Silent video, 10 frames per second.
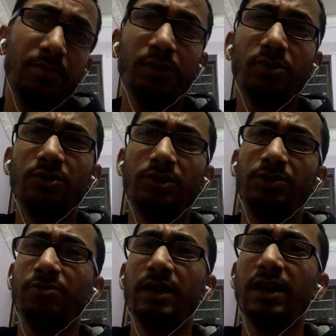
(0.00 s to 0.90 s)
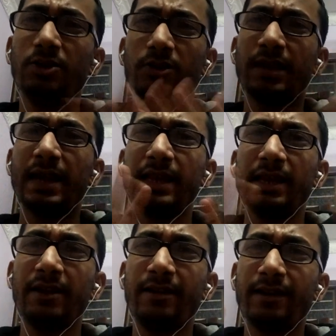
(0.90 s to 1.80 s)
because you cannot carry
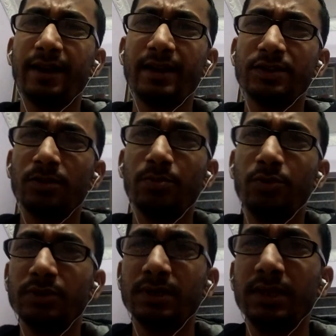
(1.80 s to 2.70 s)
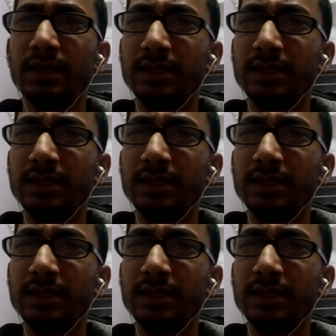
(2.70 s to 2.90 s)
hundreds of books in the